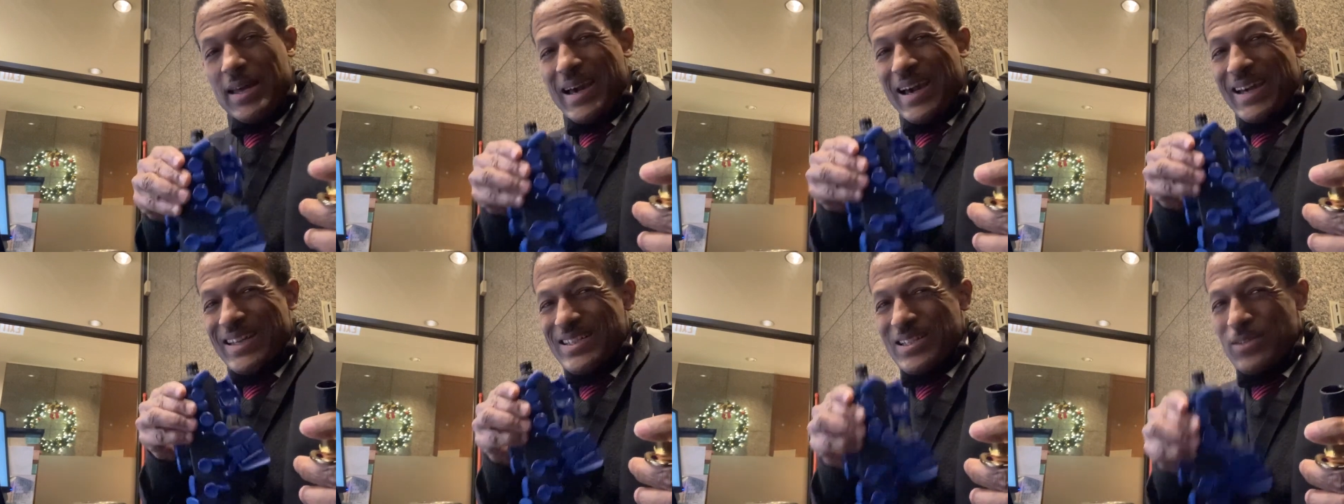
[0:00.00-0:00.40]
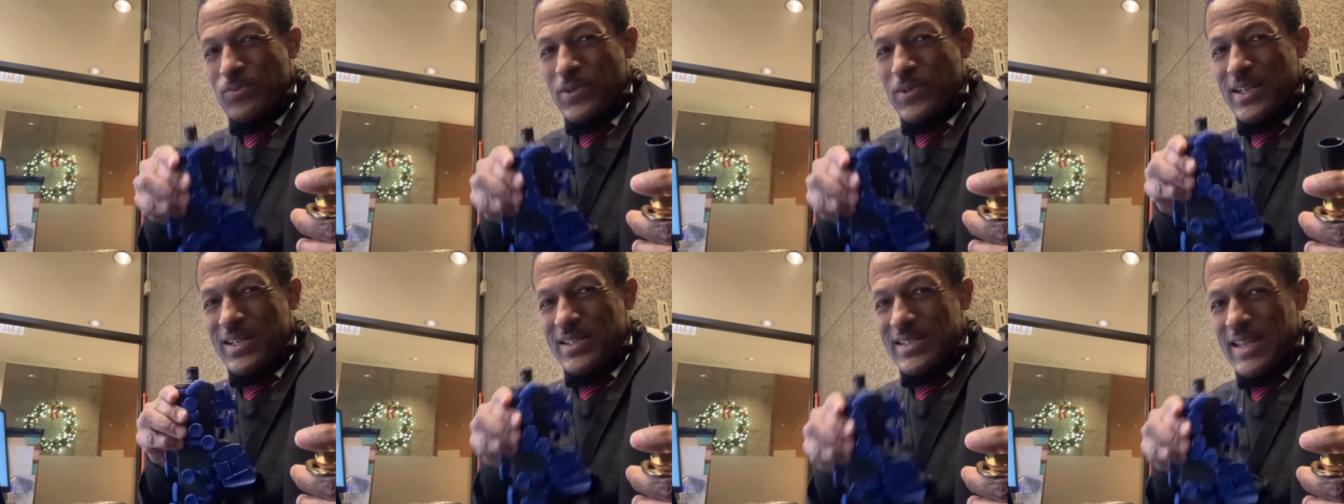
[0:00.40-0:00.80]
I didn't
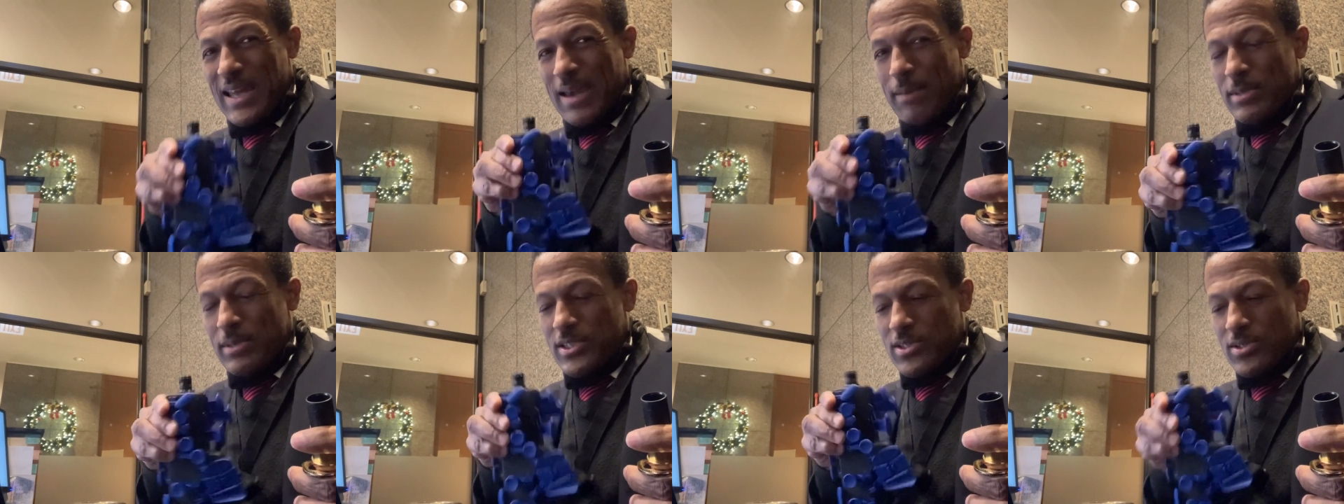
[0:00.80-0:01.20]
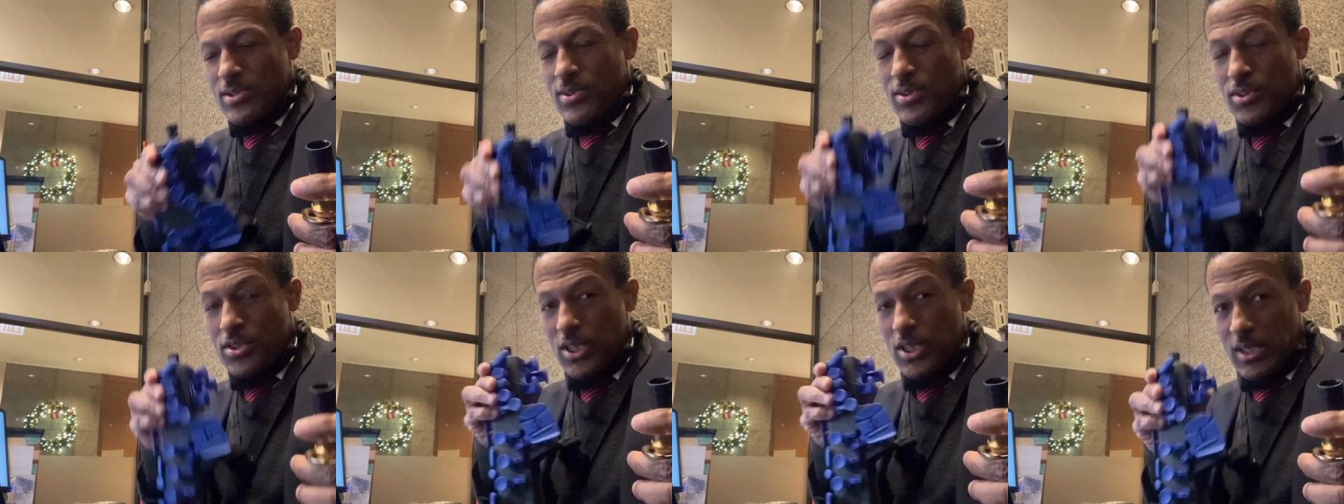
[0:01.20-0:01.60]
want to damage
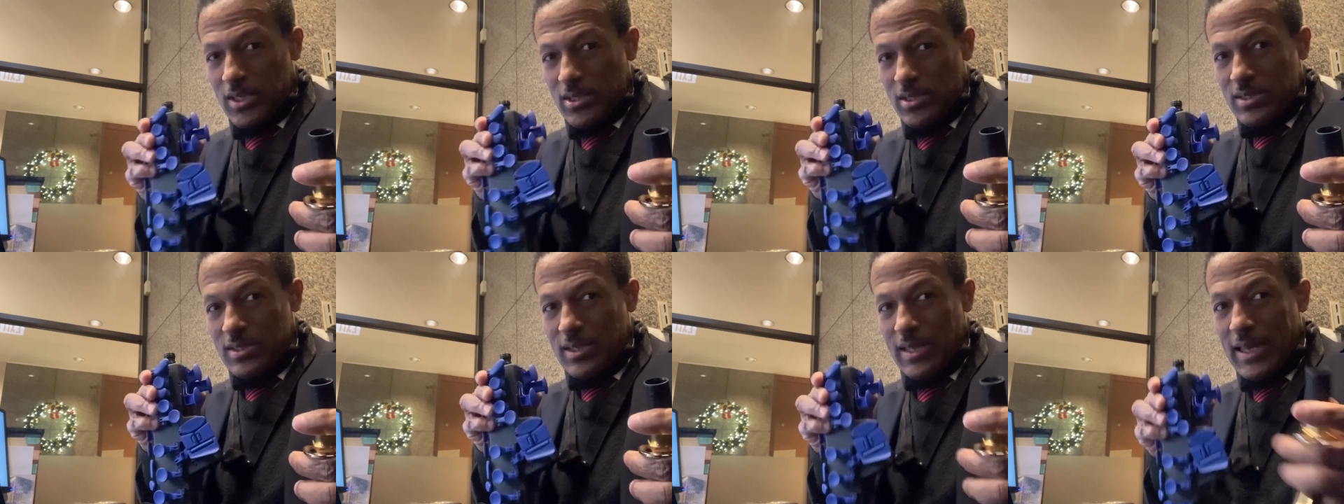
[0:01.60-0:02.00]
this.